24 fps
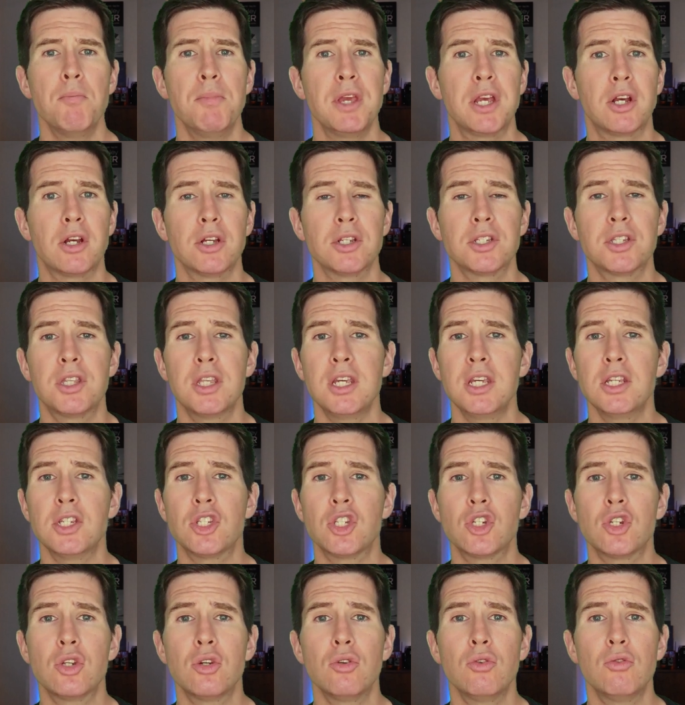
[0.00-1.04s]
Because
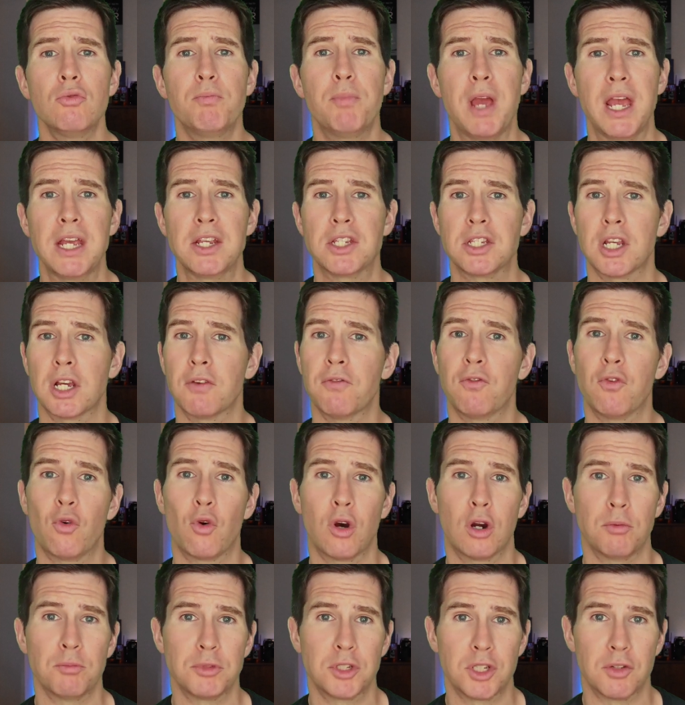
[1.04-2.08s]
these two basic
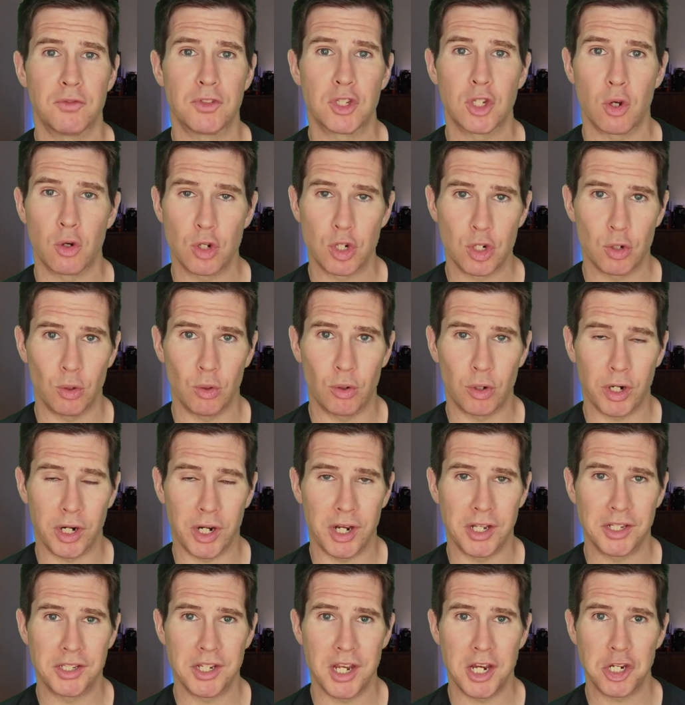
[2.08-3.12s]
forms of social
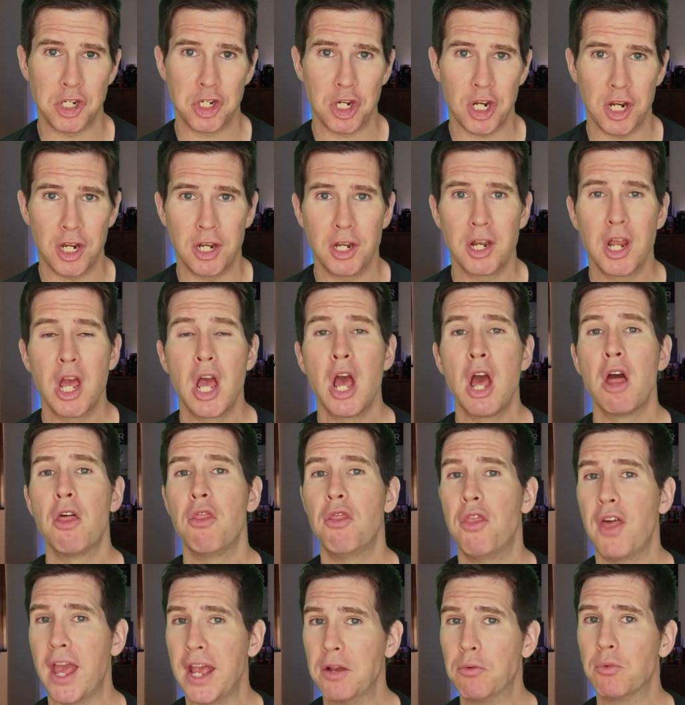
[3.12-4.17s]
organization,
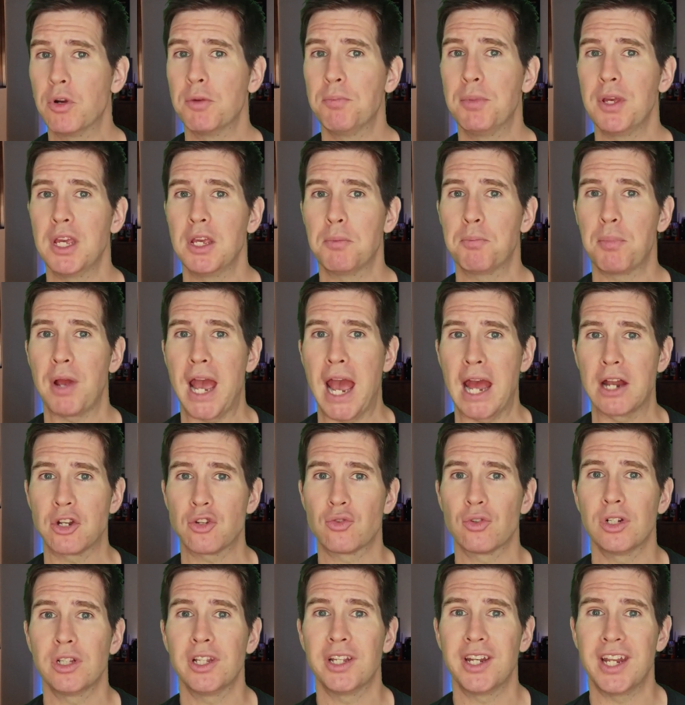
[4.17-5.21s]
they would be
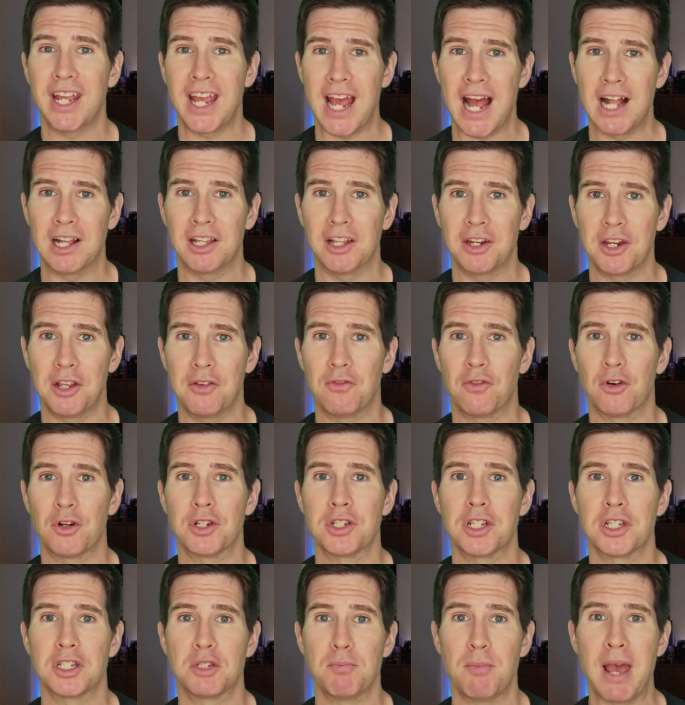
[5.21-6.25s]
patrilineality
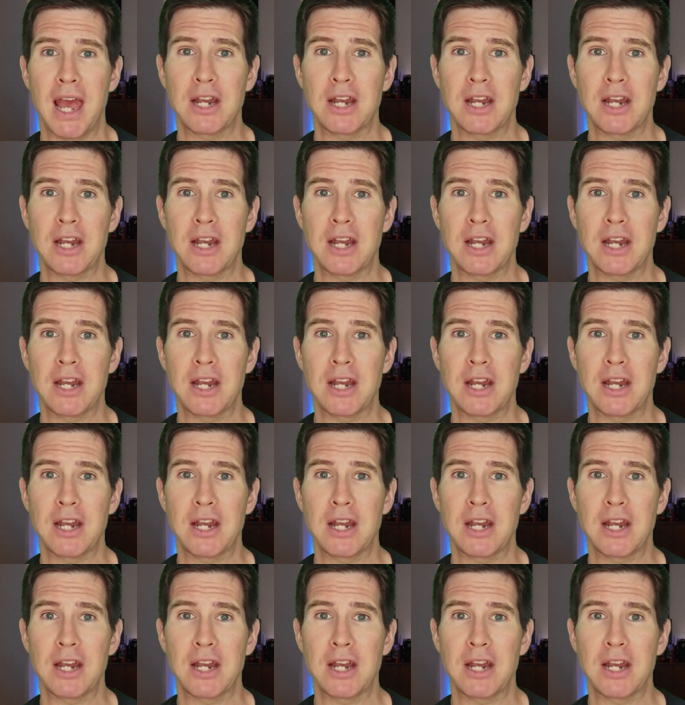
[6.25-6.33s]
versus